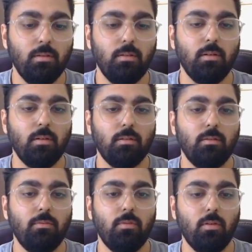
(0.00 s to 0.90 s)
Yeah,
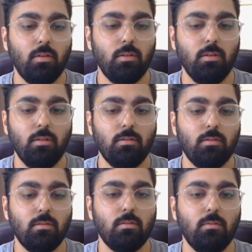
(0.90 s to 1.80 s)
so for
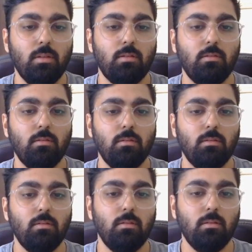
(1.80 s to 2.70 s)
each
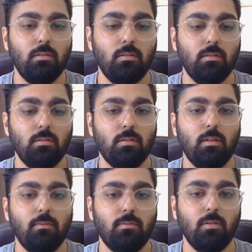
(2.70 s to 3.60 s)
question in
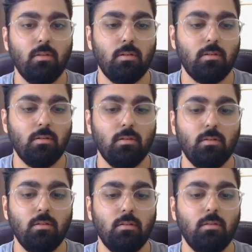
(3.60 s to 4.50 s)
self dot
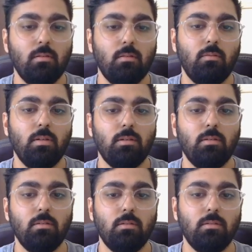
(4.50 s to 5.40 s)

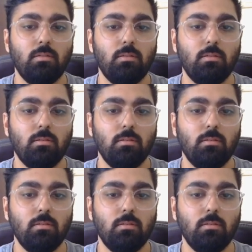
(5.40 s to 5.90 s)
questions,